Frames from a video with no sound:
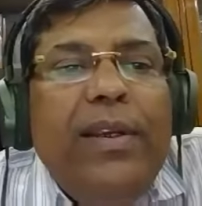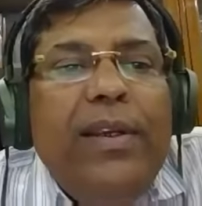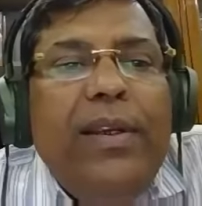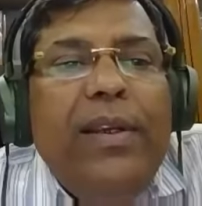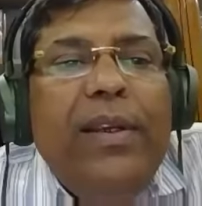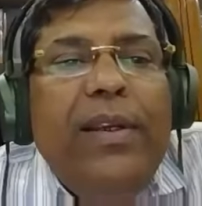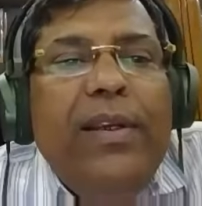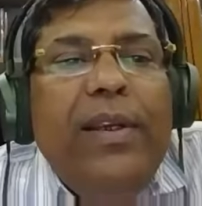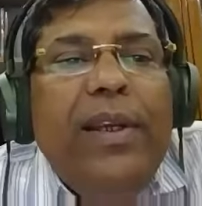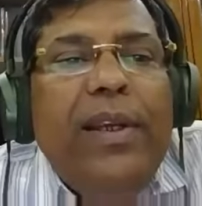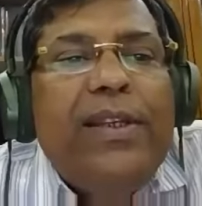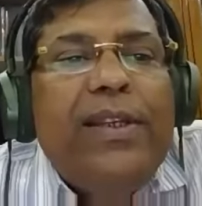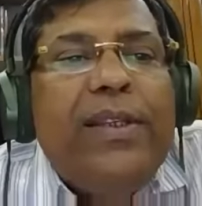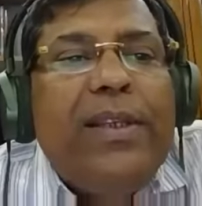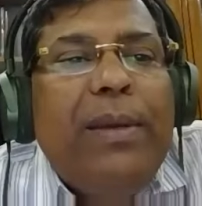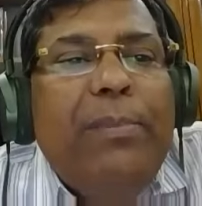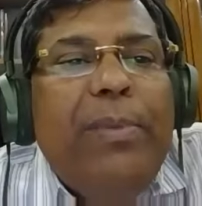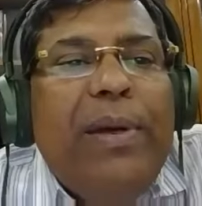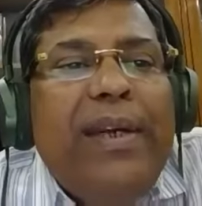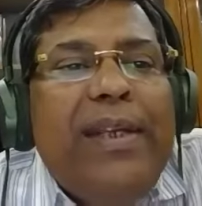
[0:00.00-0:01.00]
Yes,
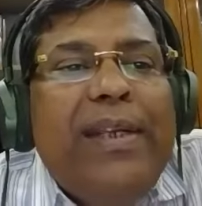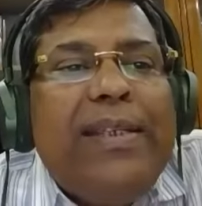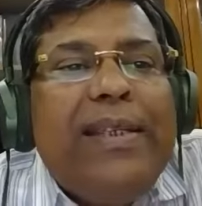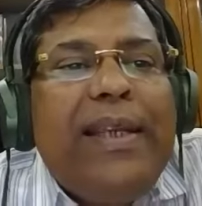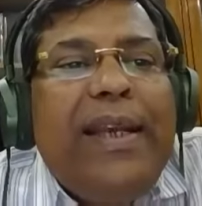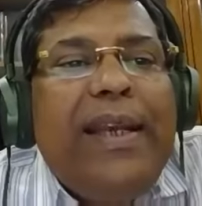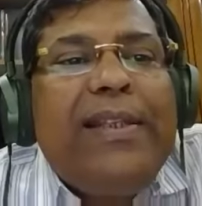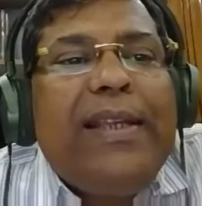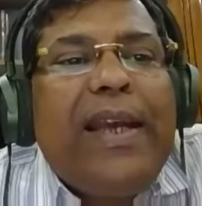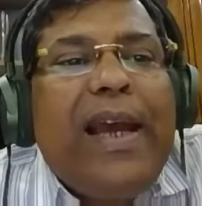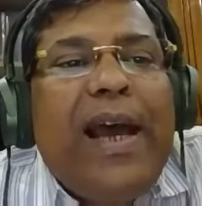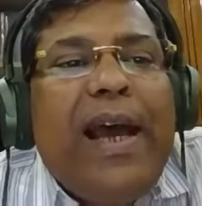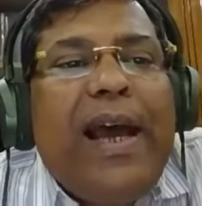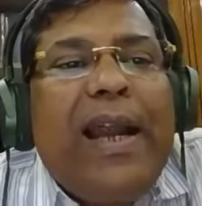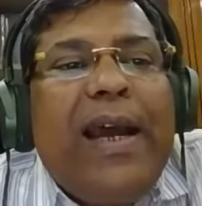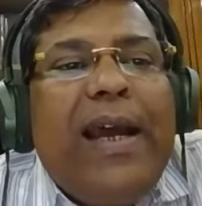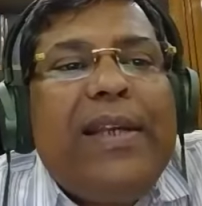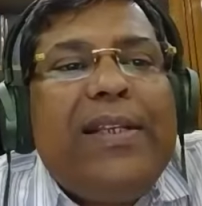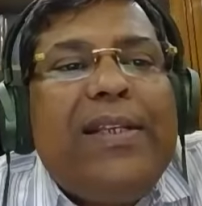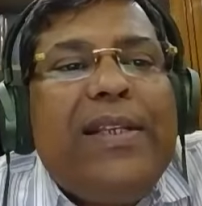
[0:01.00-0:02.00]
somebody says,
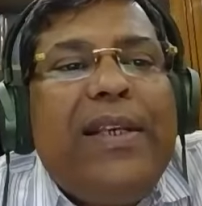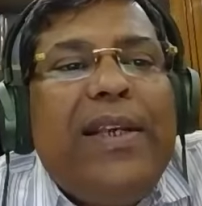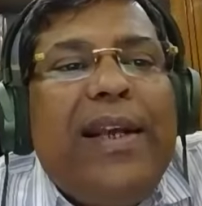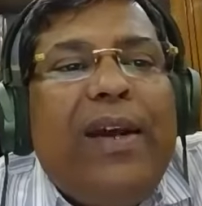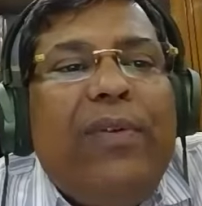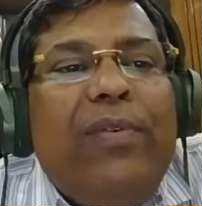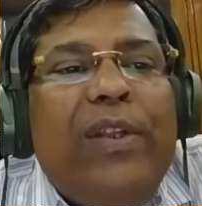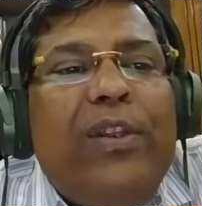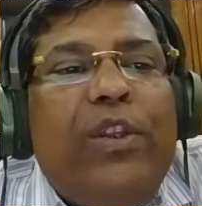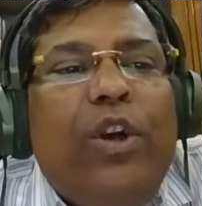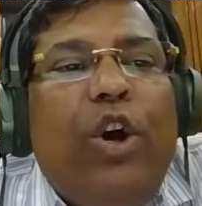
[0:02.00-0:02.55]
Akash Serawat,